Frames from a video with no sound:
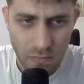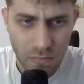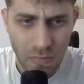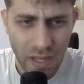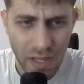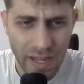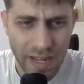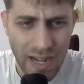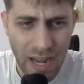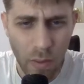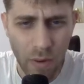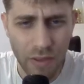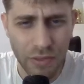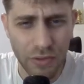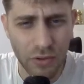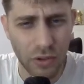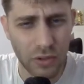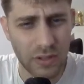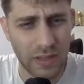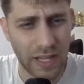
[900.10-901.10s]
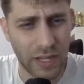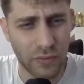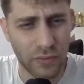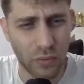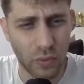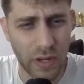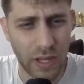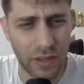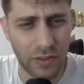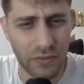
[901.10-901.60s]
and now I thought like
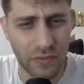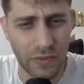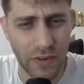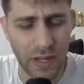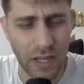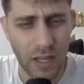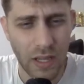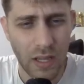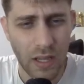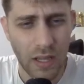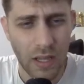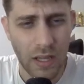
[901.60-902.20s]
rook a3.